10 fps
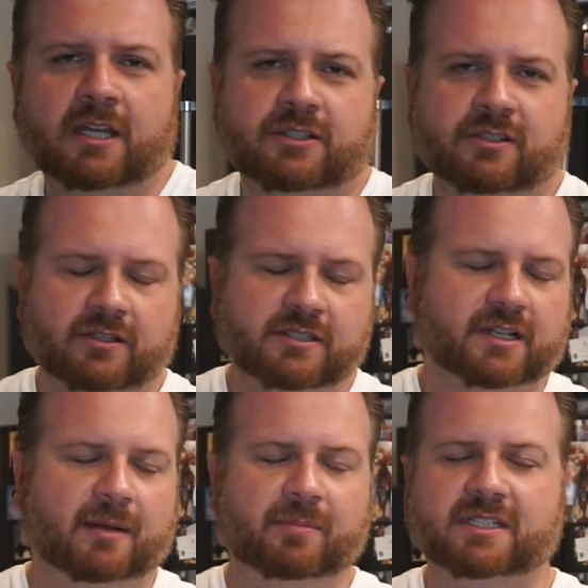So there's a
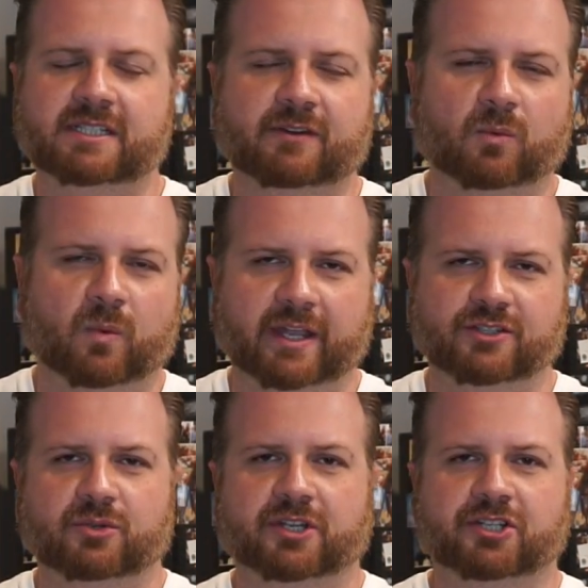couple of different
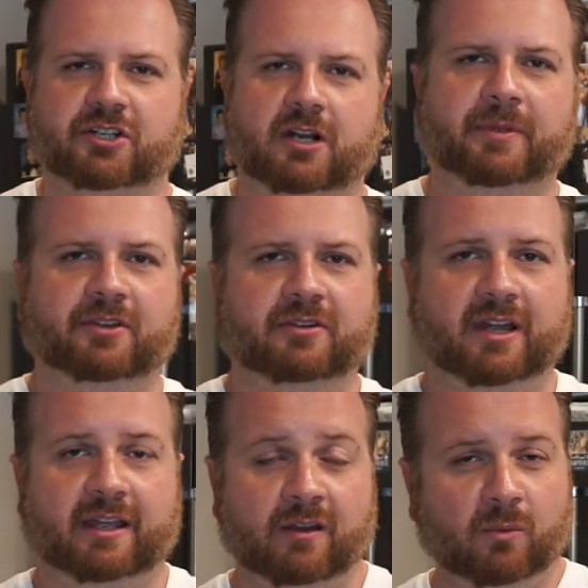ways you can sharpen your
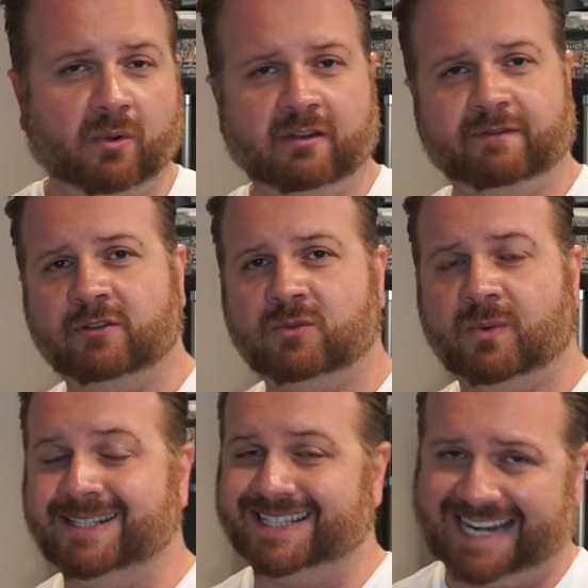knife. One of the first
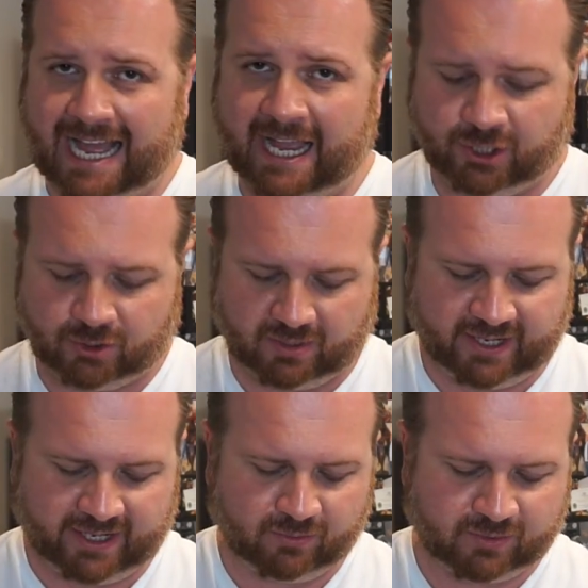ways that I
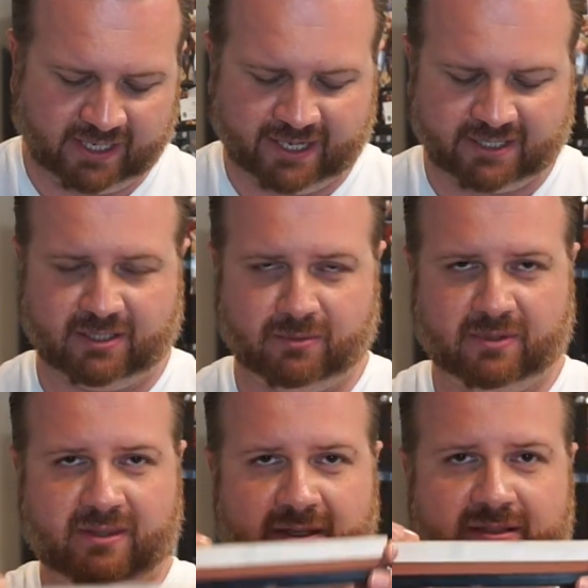tried was actually
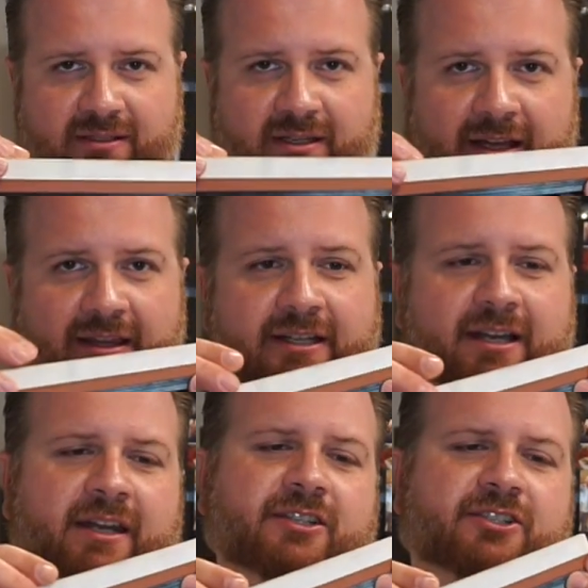with this, the
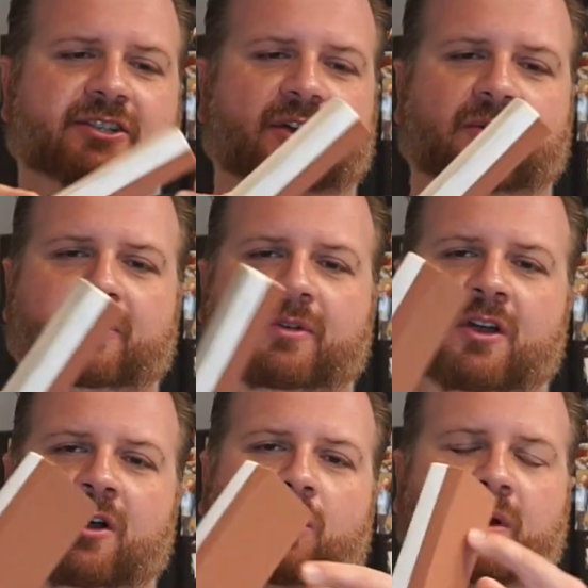cutting stone.
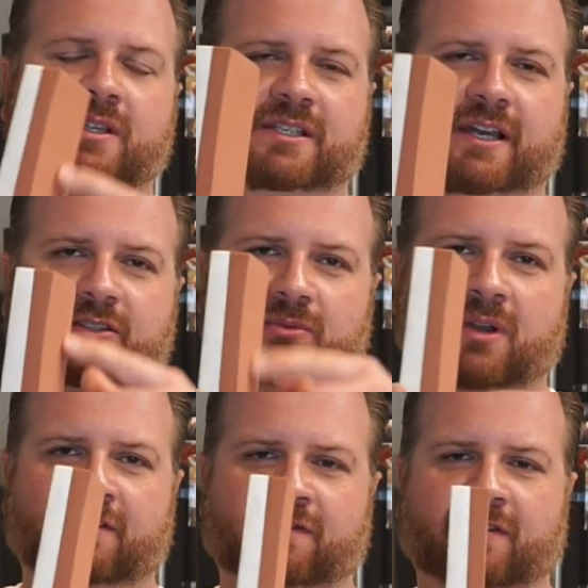One side's
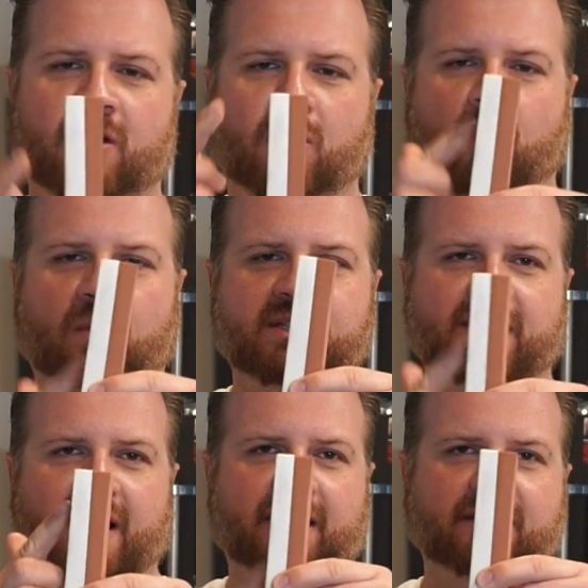rough, one
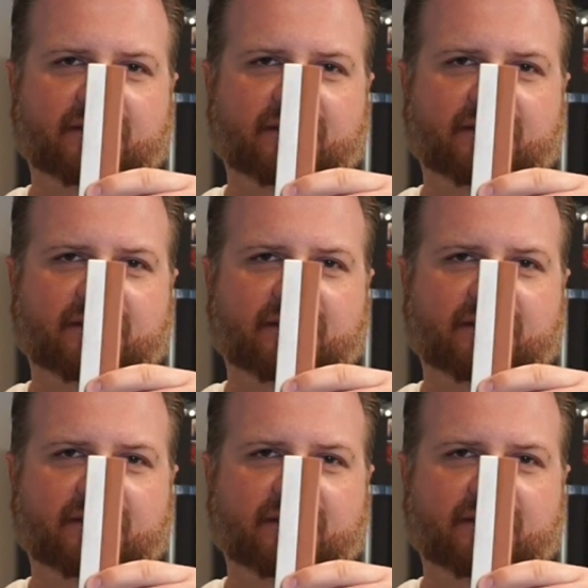side is